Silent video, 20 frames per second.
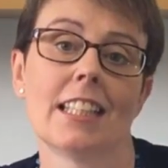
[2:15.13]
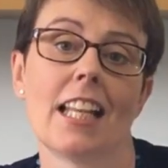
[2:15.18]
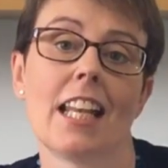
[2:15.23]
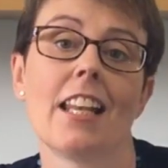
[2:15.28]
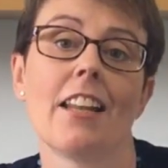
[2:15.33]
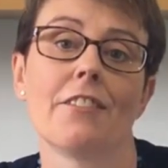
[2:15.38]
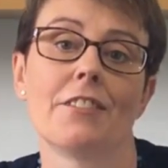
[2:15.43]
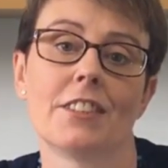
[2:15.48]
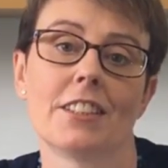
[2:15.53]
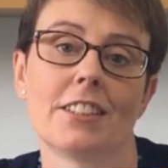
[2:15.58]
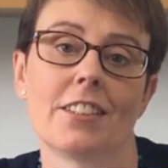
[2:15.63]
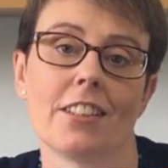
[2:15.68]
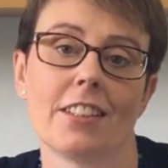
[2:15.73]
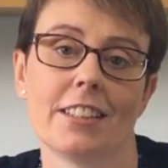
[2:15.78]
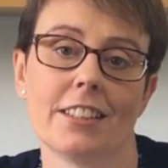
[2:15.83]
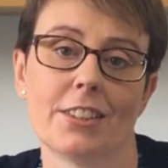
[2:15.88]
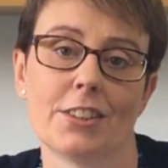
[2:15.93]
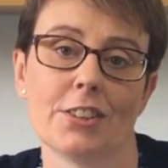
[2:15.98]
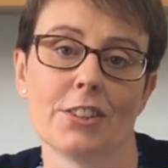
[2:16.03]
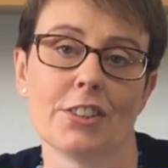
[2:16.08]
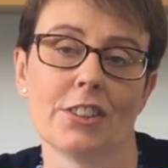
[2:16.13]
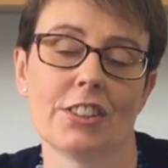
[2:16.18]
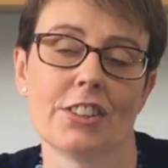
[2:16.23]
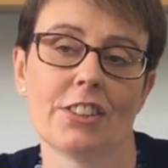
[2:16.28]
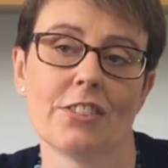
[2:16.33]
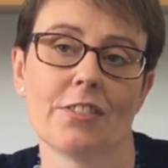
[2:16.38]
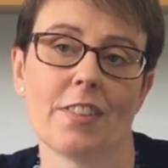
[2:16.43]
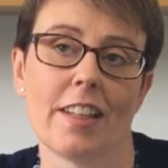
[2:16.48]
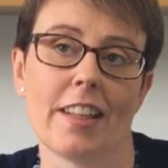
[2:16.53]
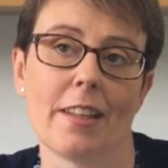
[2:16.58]
loved
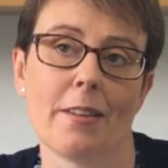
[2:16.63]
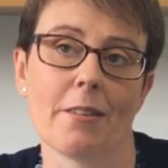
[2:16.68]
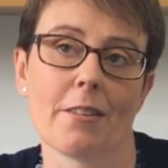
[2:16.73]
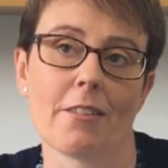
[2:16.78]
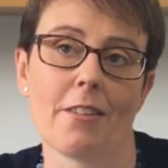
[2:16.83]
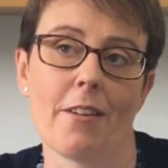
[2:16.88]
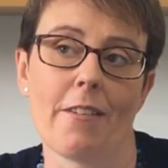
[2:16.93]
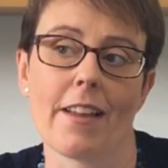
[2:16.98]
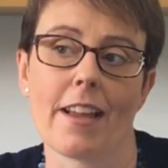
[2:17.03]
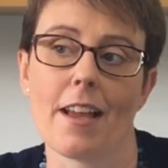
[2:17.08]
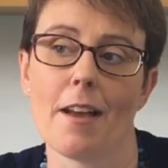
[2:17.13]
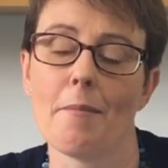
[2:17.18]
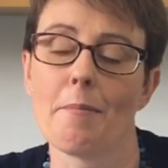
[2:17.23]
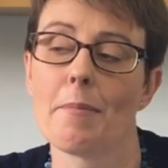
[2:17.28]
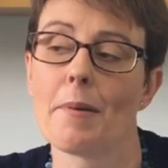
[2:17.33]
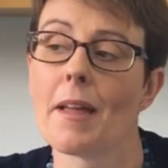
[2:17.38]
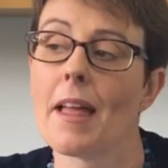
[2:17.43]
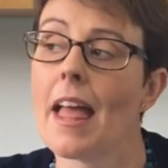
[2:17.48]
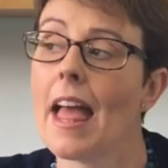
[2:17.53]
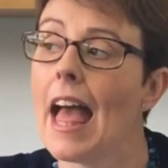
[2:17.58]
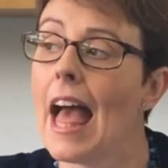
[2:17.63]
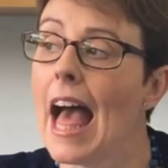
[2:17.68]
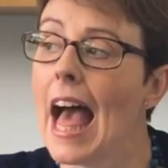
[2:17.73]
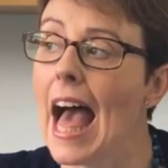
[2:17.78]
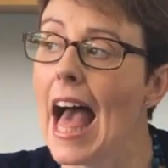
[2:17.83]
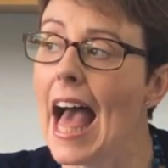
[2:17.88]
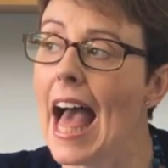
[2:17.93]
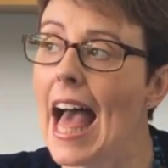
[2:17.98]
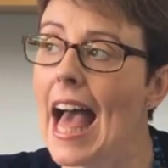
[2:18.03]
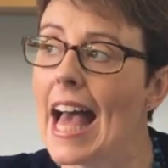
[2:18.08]
dinosaurs, I know, growing up,
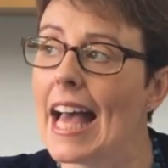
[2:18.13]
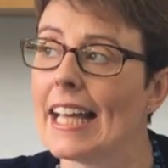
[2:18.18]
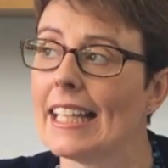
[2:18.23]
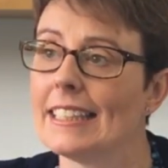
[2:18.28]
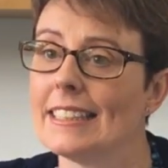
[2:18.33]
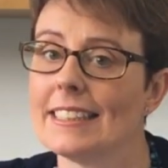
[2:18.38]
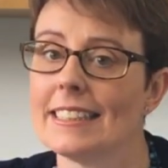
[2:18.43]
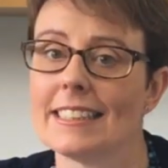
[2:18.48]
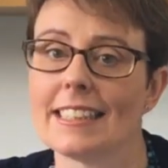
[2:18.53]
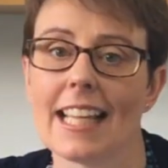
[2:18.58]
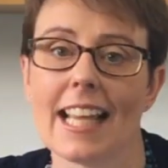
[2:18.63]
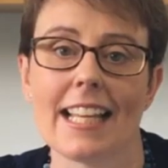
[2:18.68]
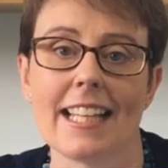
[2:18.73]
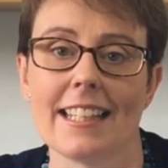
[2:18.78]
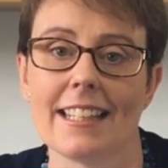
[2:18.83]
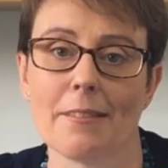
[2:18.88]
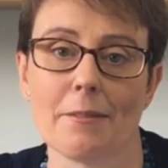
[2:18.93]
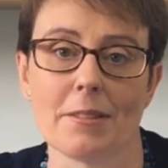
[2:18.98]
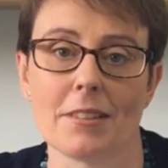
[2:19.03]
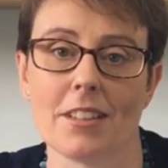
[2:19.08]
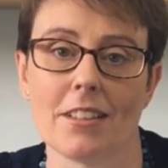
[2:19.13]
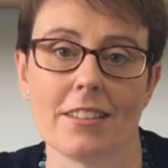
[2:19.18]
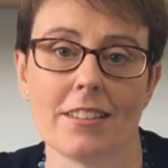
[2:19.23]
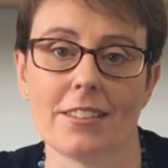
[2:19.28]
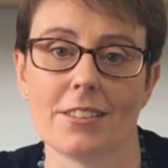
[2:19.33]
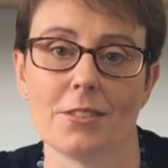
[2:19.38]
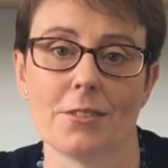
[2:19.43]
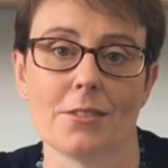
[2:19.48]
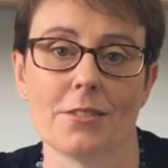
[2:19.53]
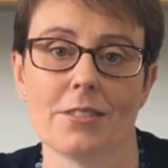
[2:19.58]
and anything with
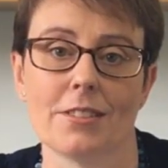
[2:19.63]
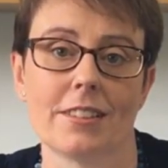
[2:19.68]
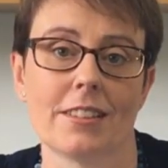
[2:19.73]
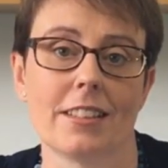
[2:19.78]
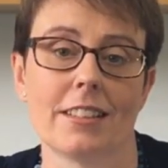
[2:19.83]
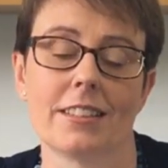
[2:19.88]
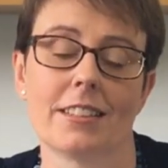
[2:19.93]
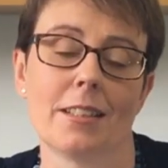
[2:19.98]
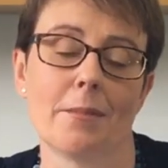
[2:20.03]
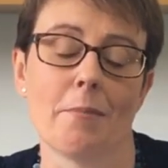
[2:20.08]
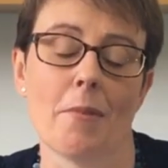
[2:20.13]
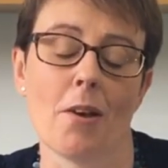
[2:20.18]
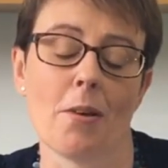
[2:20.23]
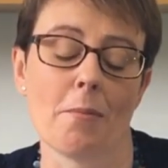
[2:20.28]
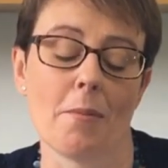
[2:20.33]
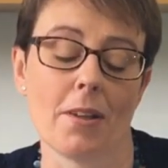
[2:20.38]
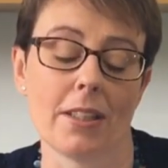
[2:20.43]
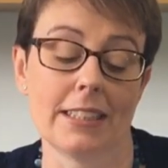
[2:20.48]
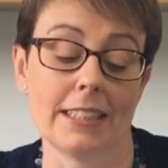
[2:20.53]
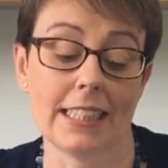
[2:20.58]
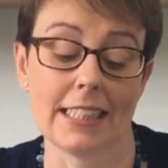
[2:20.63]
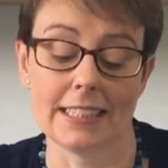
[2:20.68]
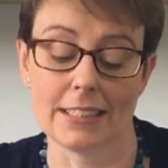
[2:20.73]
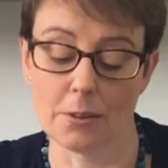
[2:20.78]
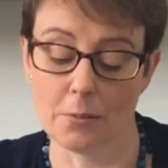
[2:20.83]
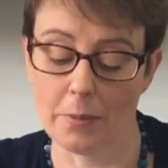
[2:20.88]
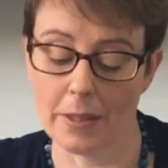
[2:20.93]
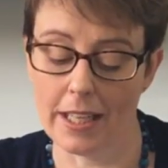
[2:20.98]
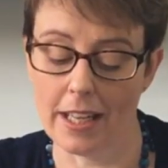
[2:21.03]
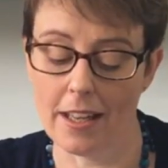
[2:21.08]
dinosaurs to my mind is
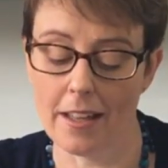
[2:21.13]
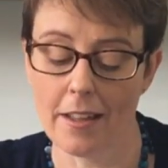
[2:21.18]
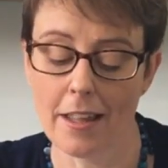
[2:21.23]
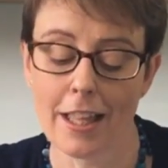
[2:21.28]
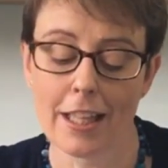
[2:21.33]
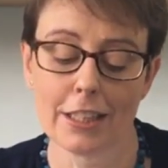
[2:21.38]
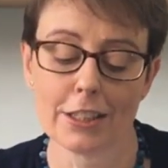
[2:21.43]
a winner.